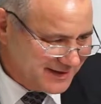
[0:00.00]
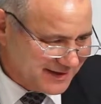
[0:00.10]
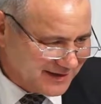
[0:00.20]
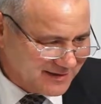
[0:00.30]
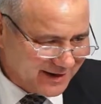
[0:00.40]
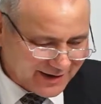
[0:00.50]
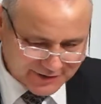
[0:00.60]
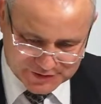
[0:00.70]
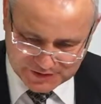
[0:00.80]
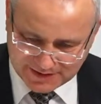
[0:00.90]

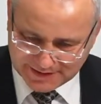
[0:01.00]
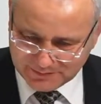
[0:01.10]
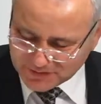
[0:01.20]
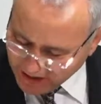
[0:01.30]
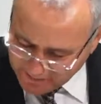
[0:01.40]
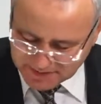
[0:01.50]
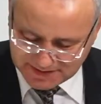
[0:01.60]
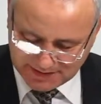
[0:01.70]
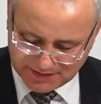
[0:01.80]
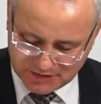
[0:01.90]
encouraging and
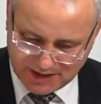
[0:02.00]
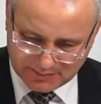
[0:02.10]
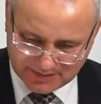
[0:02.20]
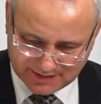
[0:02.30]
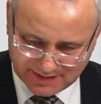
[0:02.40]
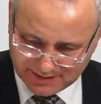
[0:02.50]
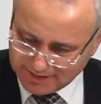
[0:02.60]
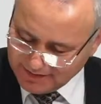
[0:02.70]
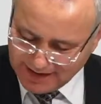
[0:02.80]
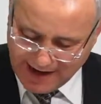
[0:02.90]
promising chapter there,
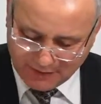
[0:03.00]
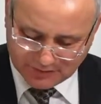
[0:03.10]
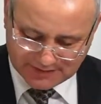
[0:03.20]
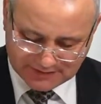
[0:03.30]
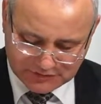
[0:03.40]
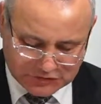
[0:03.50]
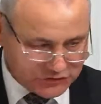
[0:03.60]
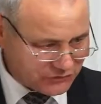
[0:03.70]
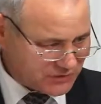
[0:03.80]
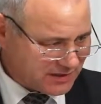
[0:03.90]
how the New
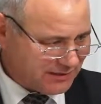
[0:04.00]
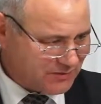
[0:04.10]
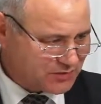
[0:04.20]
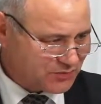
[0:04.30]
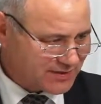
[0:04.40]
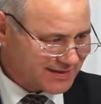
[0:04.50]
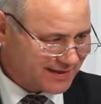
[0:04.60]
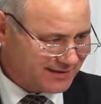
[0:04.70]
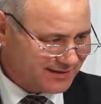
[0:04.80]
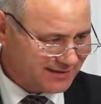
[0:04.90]
Jerusalem is
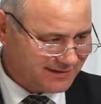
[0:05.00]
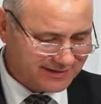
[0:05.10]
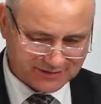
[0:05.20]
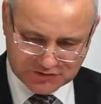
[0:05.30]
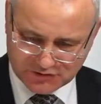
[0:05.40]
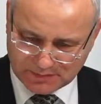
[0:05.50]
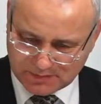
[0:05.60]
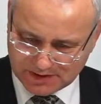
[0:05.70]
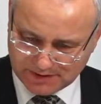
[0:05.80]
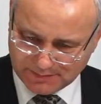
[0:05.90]
presented, and the
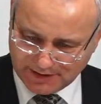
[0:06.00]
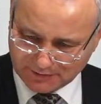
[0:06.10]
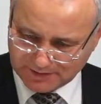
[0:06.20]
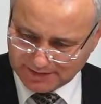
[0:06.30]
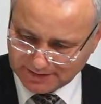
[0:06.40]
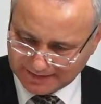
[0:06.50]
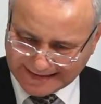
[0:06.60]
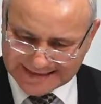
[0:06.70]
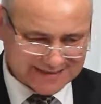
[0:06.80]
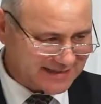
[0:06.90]
description about the
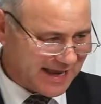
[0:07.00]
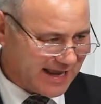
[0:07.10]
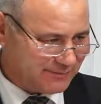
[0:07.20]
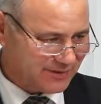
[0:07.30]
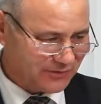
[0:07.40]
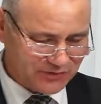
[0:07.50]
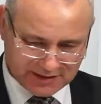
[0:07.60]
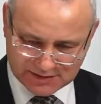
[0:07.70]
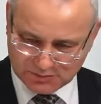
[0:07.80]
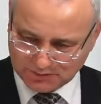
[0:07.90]
landscape and
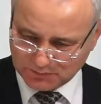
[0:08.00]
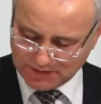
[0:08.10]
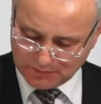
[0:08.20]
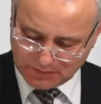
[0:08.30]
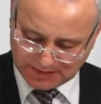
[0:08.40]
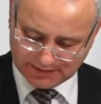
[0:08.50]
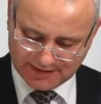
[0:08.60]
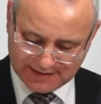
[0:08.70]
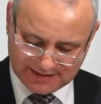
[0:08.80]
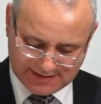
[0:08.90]
things what we will
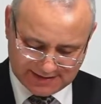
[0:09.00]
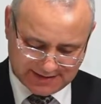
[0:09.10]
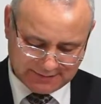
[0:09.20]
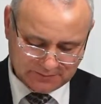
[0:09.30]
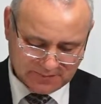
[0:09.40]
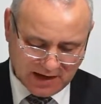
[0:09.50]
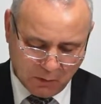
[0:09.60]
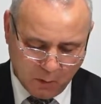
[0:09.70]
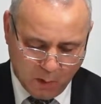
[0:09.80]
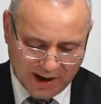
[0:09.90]
see
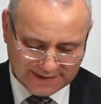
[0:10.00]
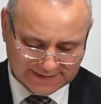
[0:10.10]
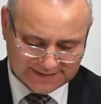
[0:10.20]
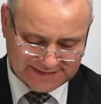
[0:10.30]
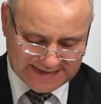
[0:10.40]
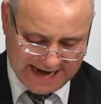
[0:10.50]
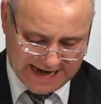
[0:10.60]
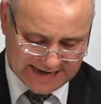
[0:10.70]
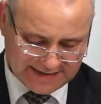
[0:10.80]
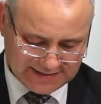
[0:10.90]
one
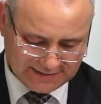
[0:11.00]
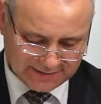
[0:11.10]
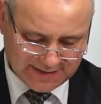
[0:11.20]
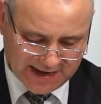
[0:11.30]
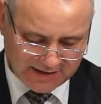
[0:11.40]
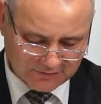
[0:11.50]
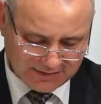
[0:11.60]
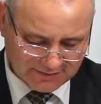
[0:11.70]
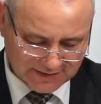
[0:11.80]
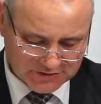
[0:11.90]
day. Okay,
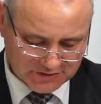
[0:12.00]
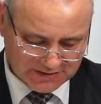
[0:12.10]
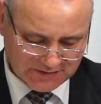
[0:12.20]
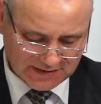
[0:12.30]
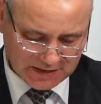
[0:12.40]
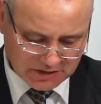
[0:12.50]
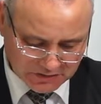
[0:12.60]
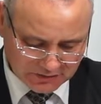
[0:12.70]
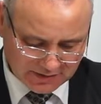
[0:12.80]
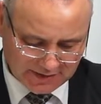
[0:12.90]
Revelation
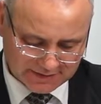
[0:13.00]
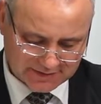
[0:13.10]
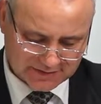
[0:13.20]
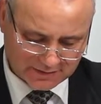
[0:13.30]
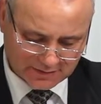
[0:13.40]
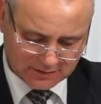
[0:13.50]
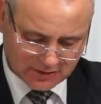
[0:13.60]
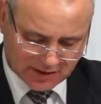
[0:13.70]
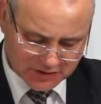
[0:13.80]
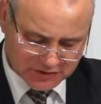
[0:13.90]
twenty-two, it en
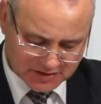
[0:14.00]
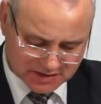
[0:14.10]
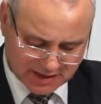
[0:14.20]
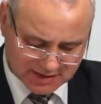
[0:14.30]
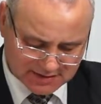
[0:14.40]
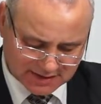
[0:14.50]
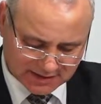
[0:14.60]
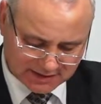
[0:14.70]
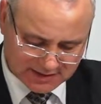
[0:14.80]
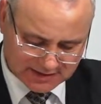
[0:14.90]
encourages us, and
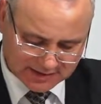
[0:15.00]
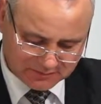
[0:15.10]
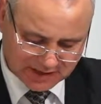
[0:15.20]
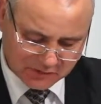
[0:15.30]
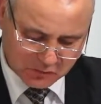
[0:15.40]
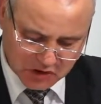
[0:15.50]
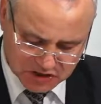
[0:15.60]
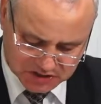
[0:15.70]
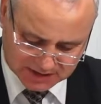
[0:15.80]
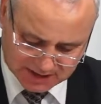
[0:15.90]
at the same time
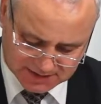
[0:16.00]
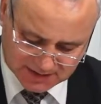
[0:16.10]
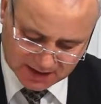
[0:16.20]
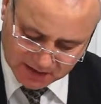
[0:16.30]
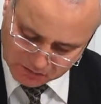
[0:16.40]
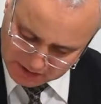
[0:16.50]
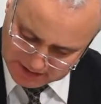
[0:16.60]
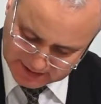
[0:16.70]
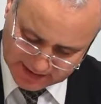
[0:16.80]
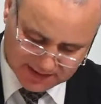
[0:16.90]
warns us,
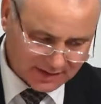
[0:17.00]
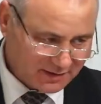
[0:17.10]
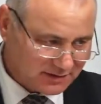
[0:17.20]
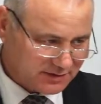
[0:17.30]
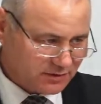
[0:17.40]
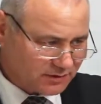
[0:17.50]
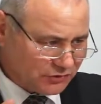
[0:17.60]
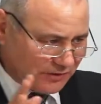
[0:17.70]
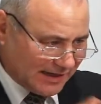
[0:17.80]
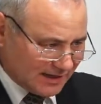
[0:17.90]
warns us not
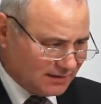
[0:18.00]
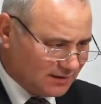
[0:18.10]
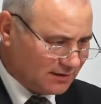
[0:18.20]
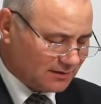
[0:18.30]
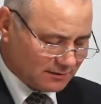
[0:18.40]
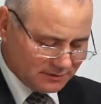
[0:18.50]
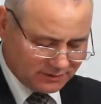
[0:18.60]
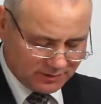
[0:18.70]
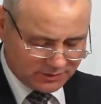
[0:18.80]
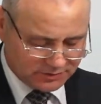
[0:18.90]
to add,
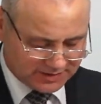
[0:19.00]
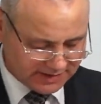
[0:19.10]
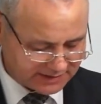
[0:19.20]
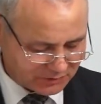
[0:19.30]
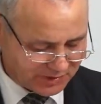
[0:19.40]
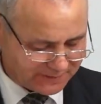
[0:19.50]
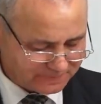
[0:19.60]
not to take it away.